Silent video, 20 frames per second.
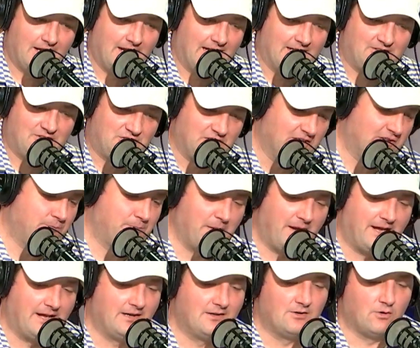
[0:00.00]
It's just
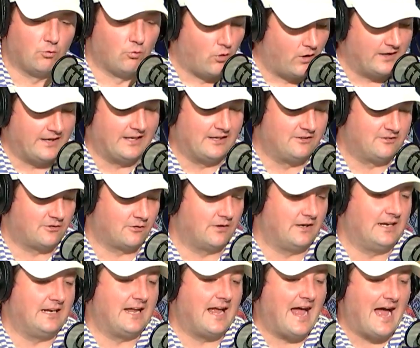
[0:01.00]
been one
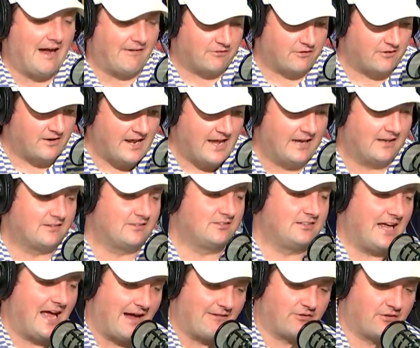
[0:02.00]
injury after the
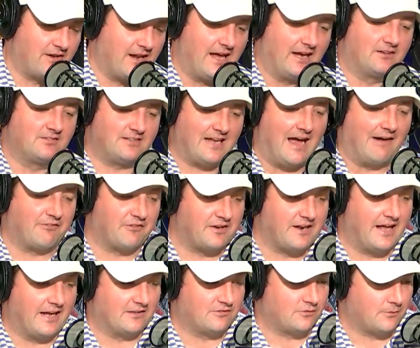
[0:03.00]
next, after the next, after
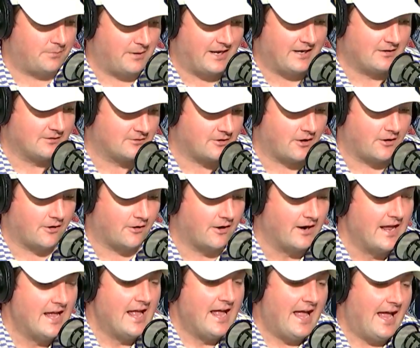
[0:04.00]
the next for Payton Turner.